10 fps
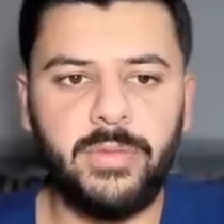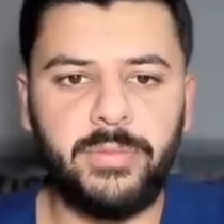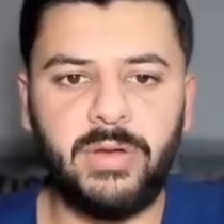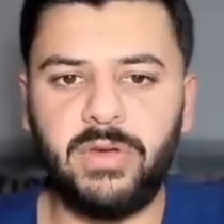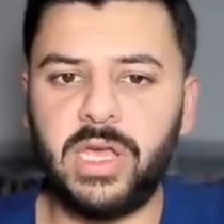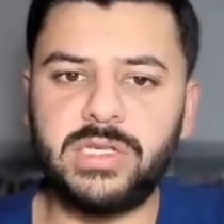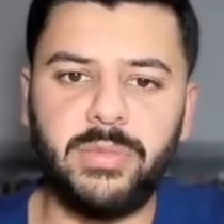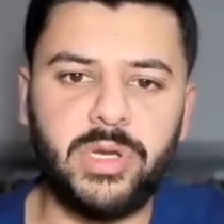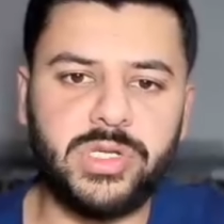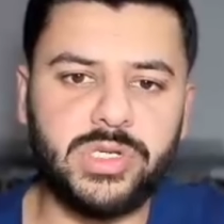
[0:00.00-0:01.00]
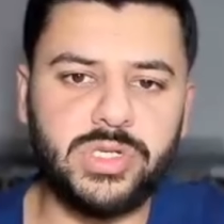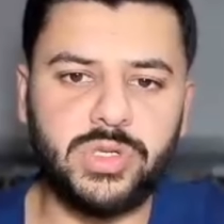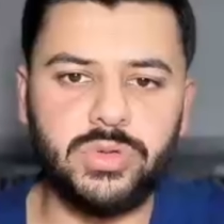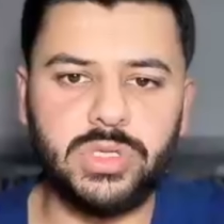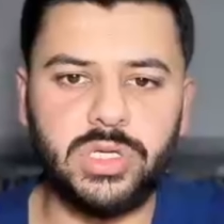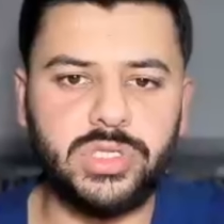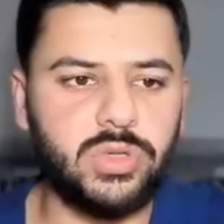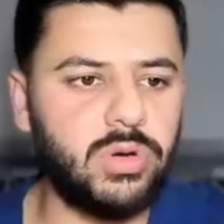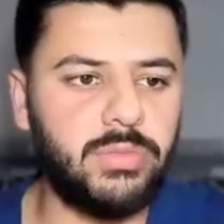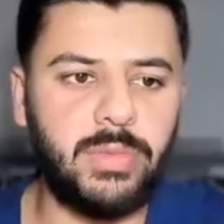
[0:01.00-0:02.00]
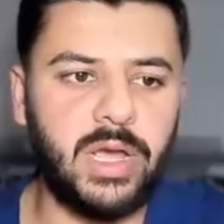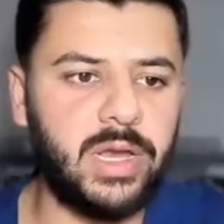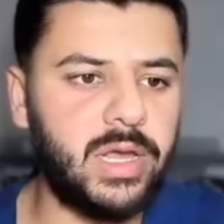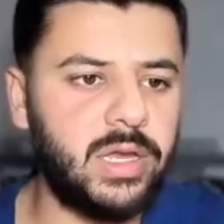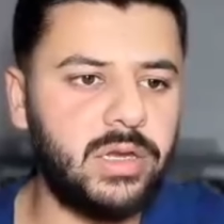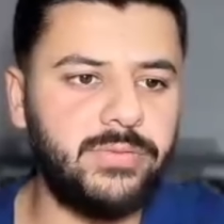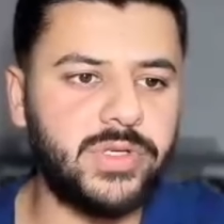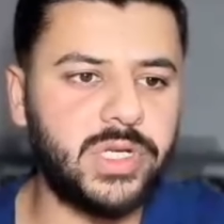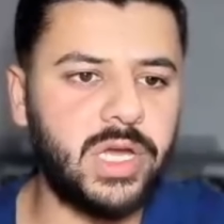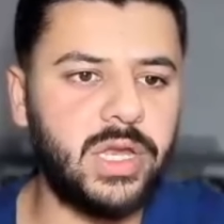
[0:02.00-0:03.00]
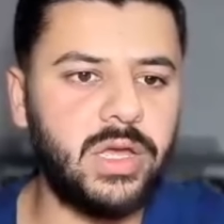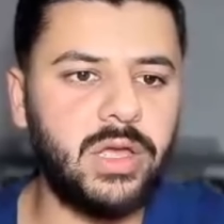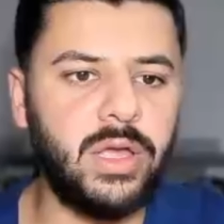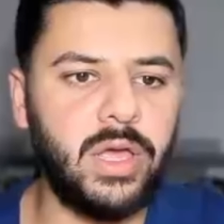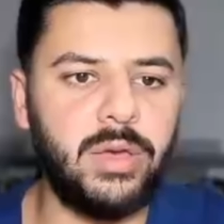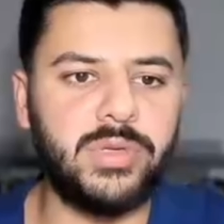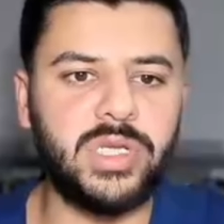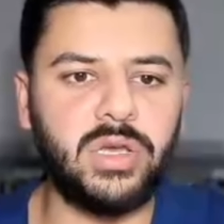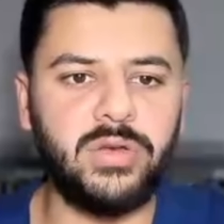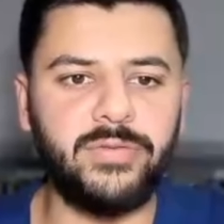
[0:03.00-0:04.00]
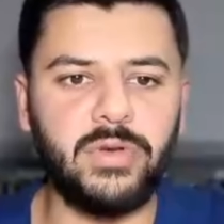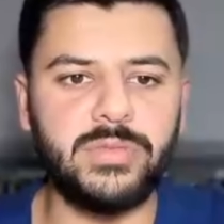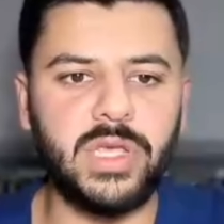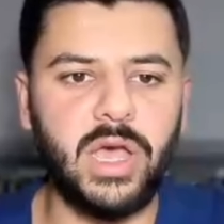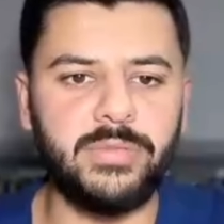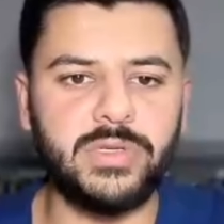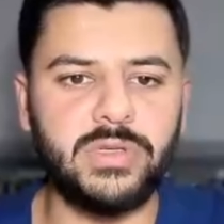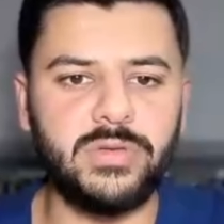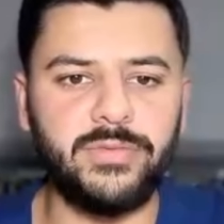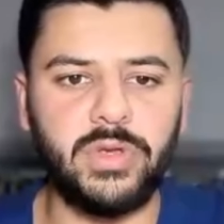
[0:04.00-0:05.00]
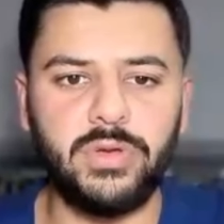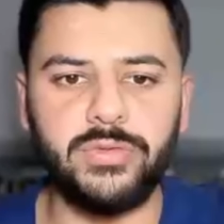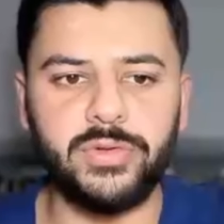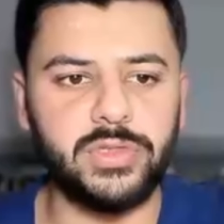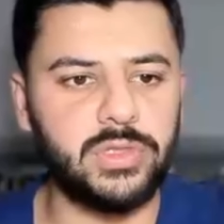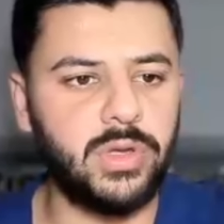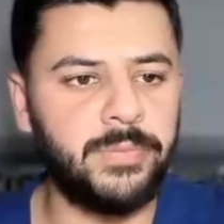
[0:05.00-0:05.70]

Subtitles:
Pelvic examination shows a short, bland-ended vagina. Imaging confirms absence of the uterus.